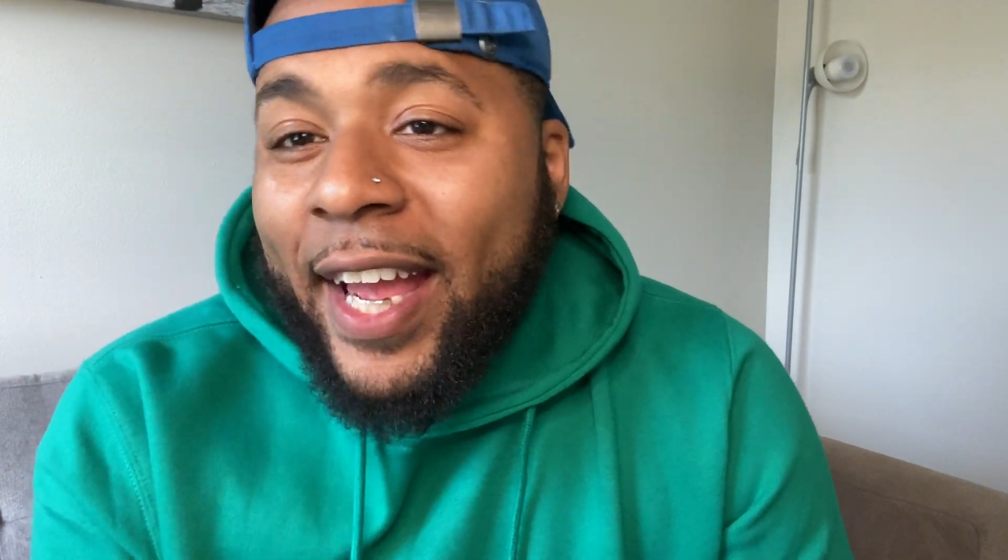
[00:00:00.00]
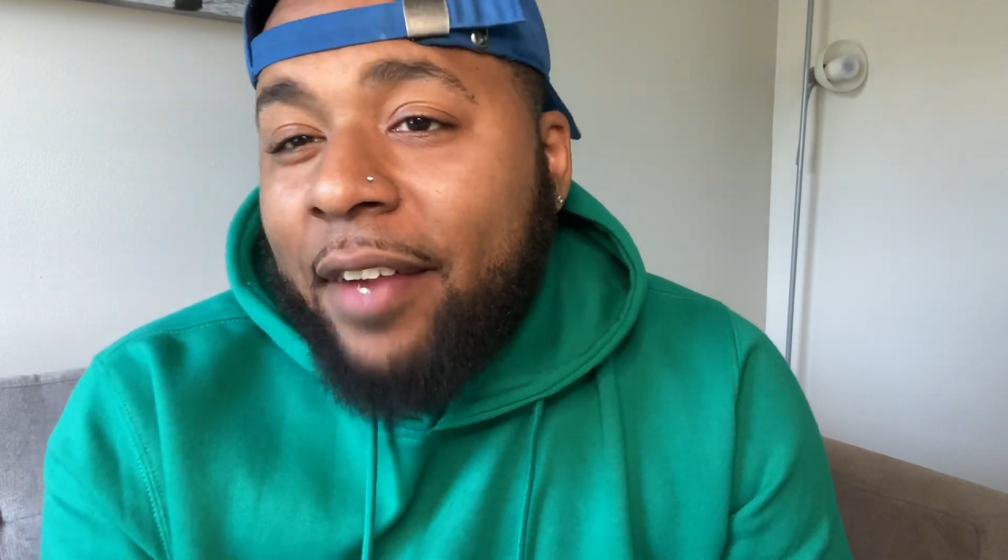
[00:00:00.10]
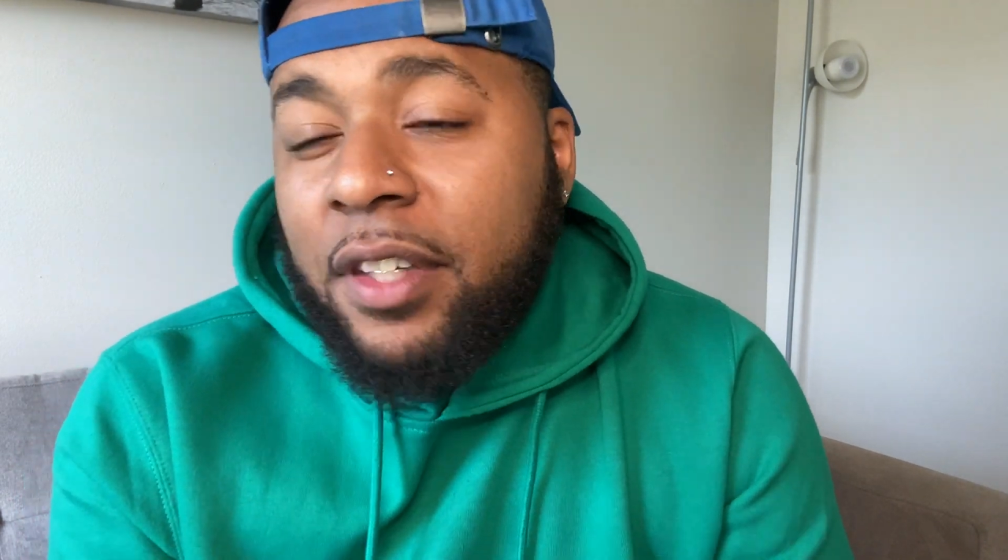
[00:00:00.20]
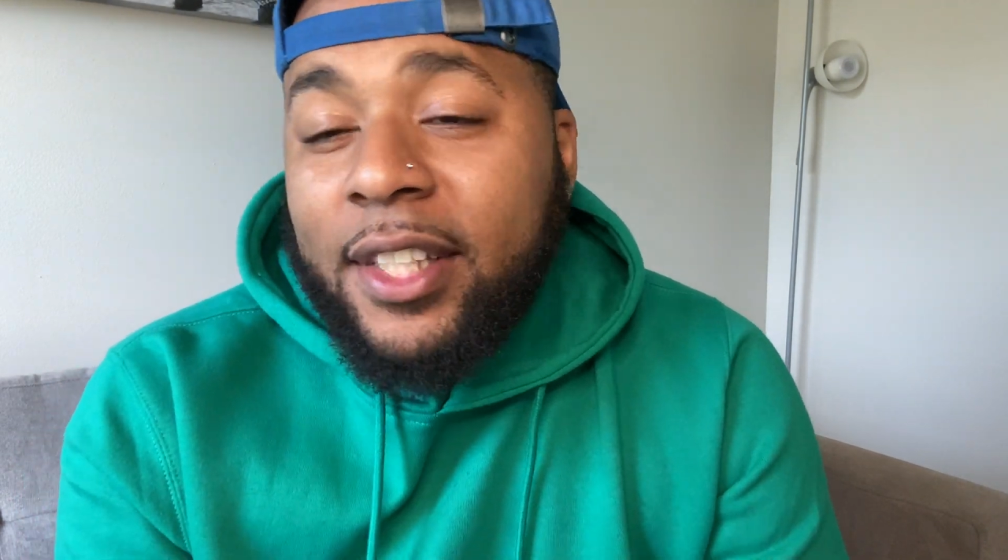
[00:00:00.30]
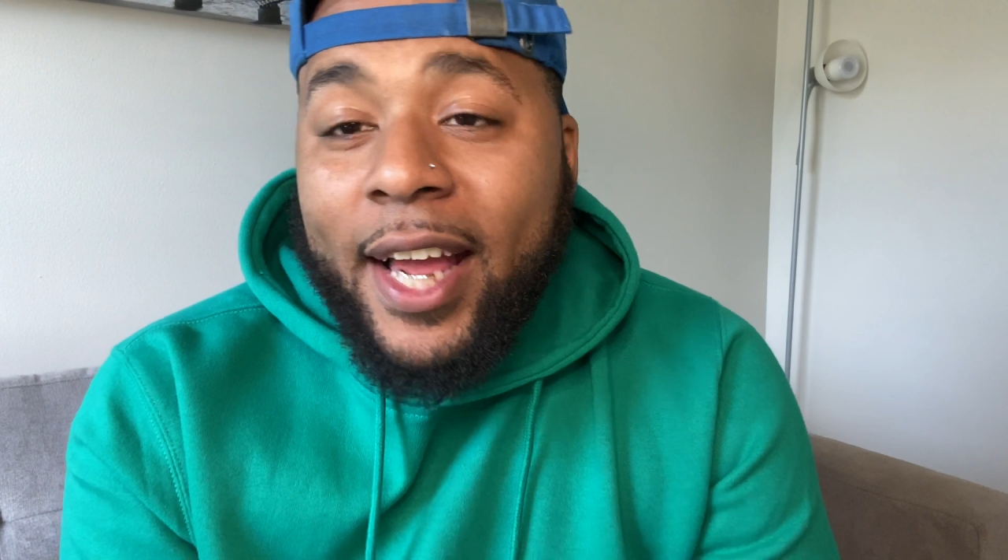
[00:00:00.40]

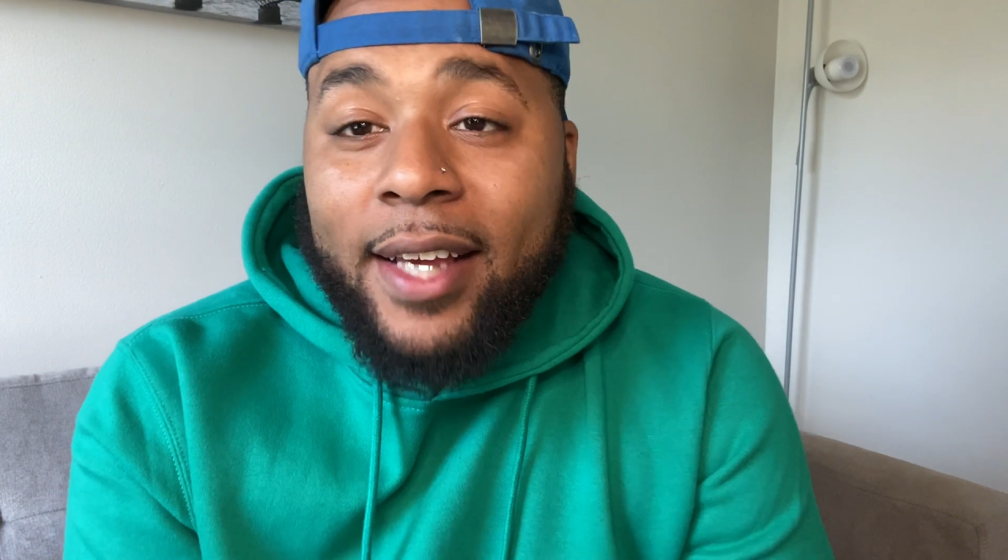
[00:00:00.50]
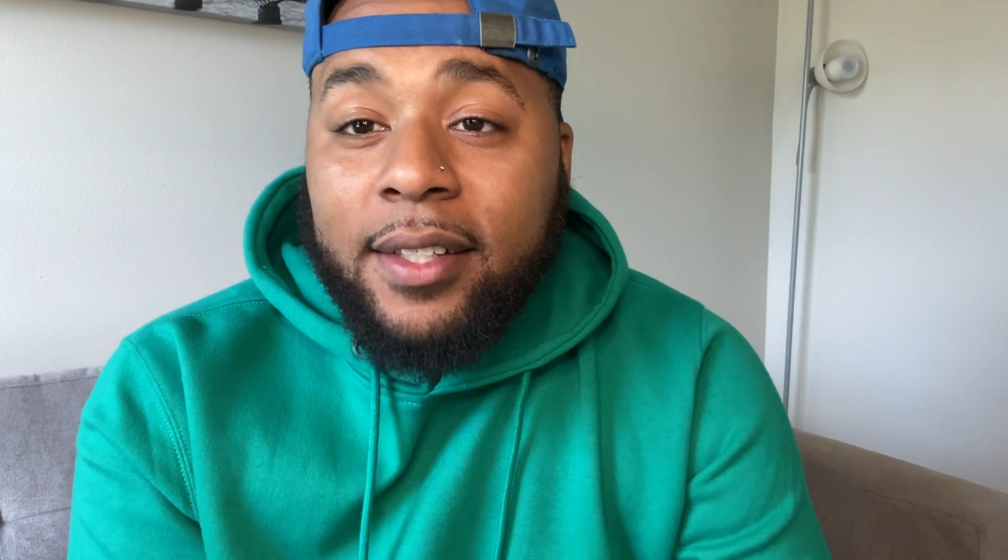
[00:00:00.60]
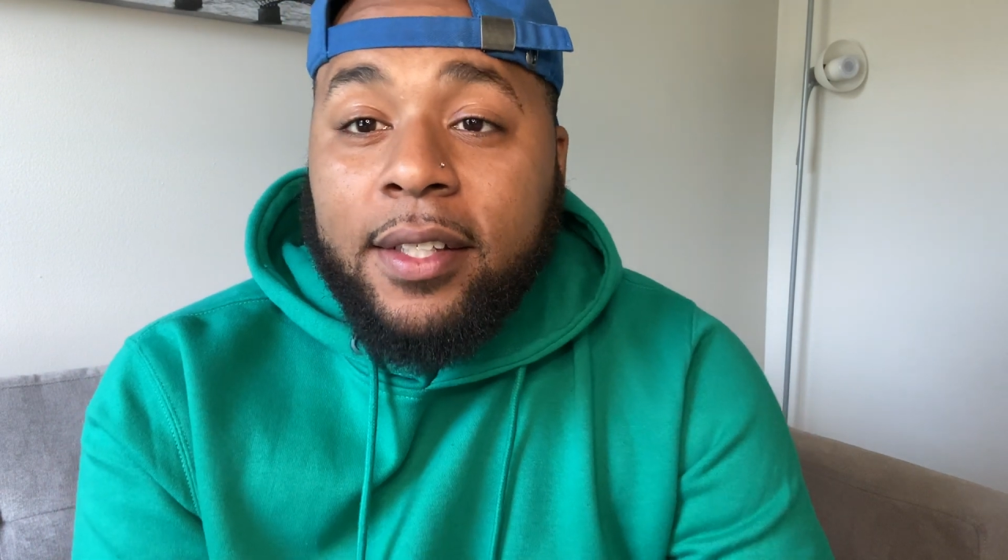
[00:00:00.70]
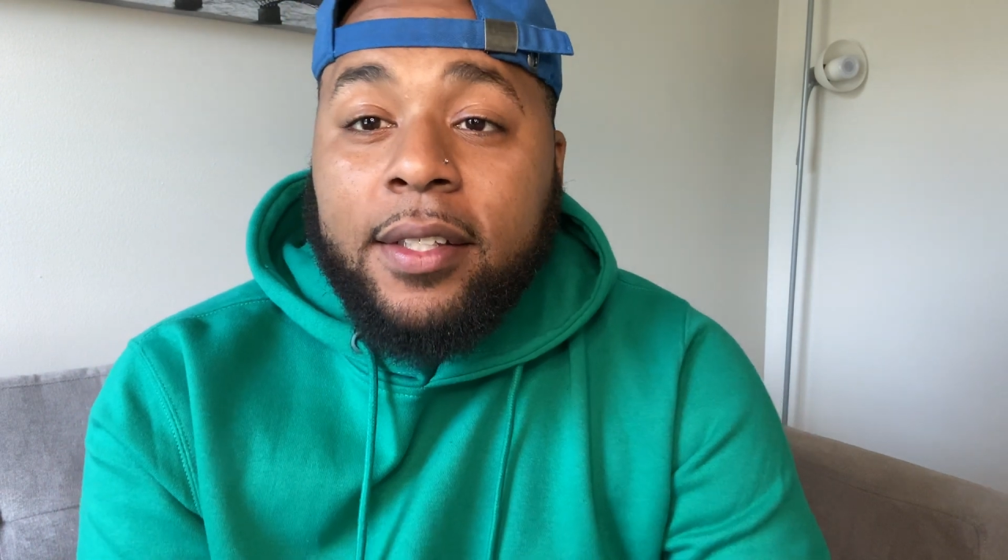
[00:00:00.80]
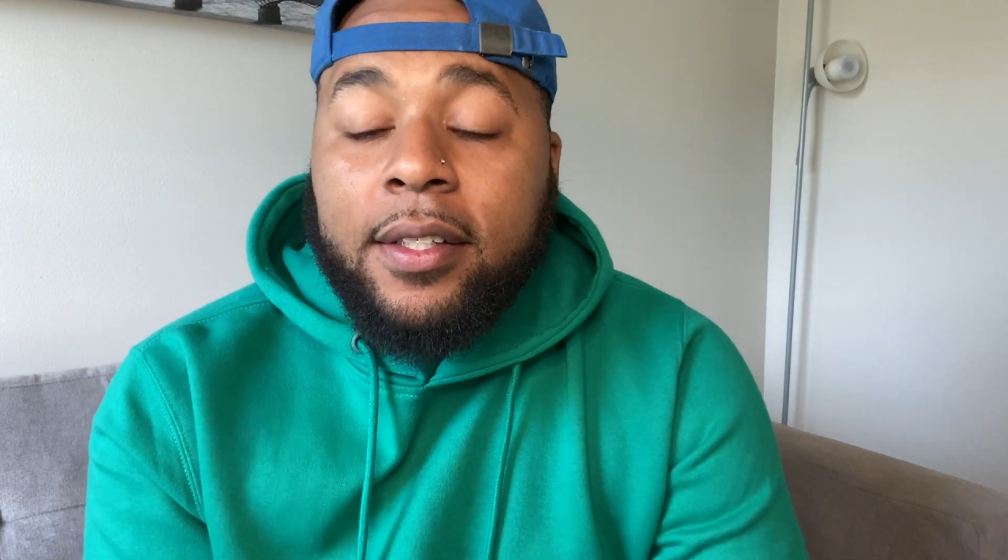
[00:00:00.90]
after
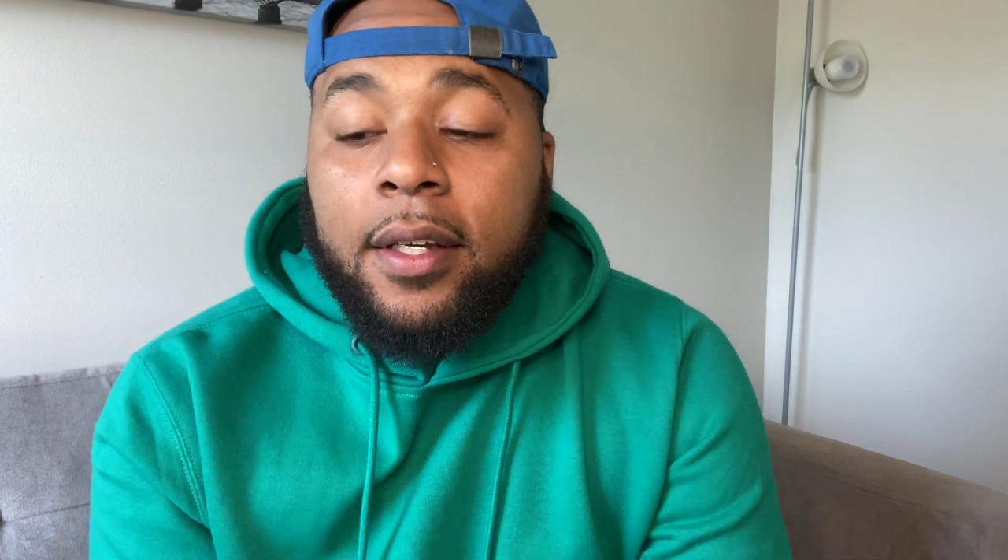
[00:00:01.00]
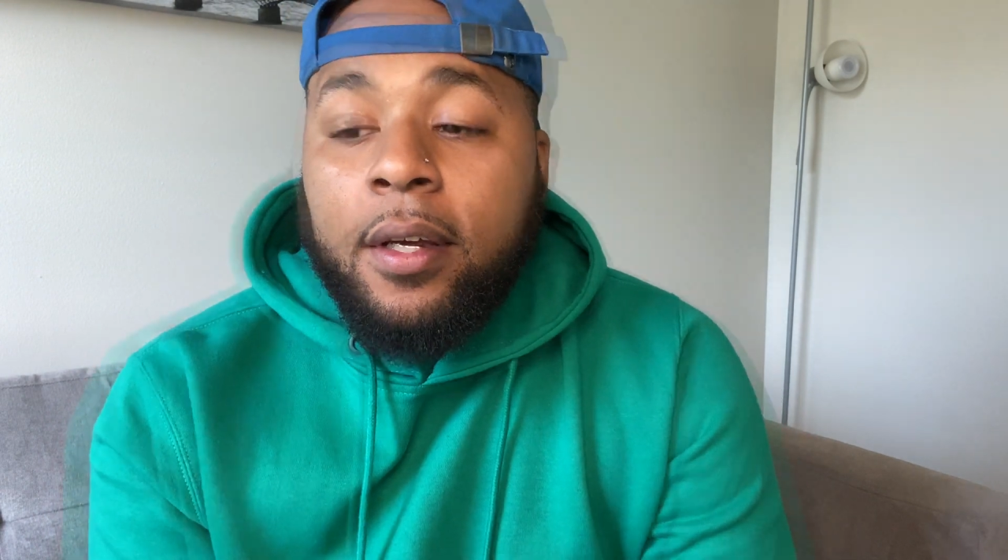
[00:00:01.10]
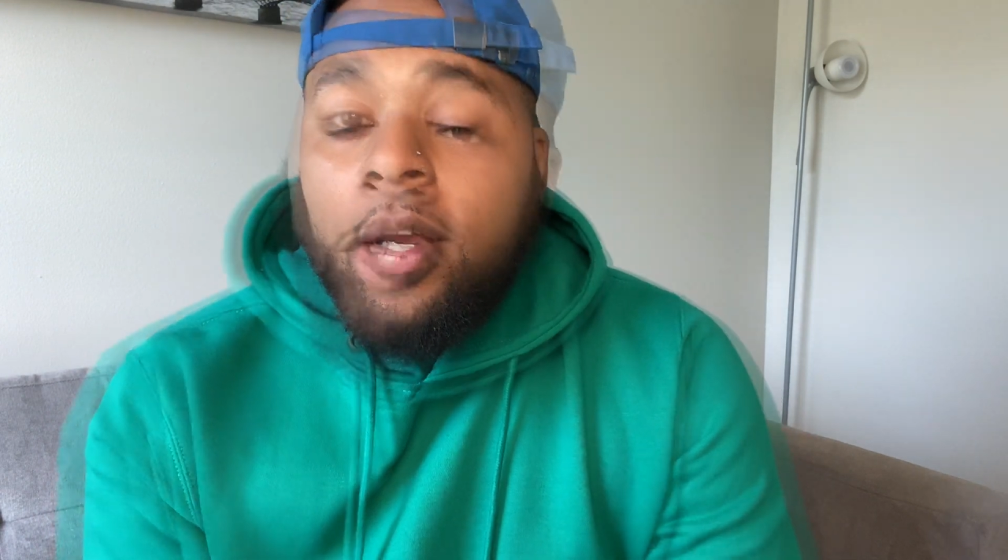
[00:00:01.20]
taxes.